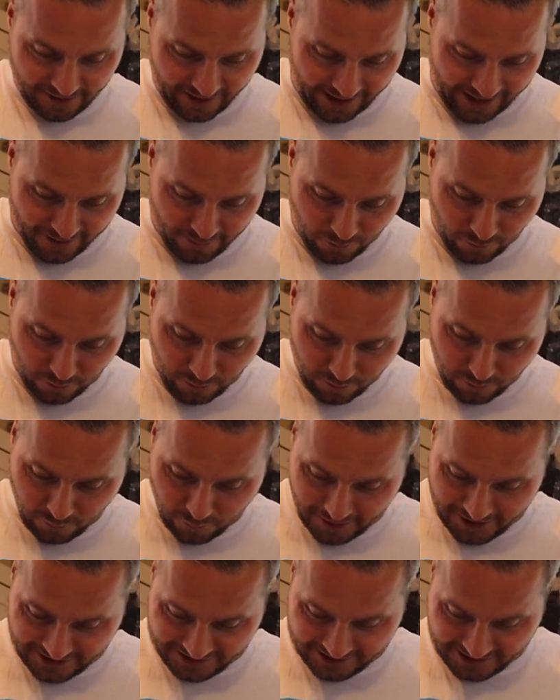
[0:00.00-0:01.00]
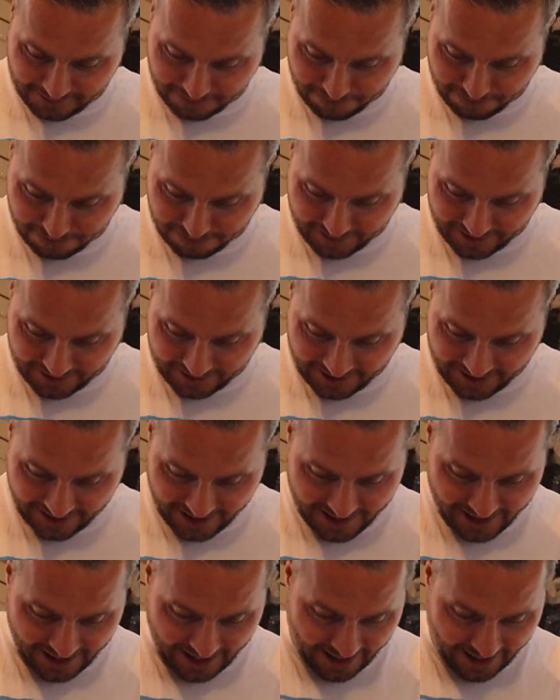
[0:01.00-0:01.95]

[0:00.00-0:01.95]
And what is this kid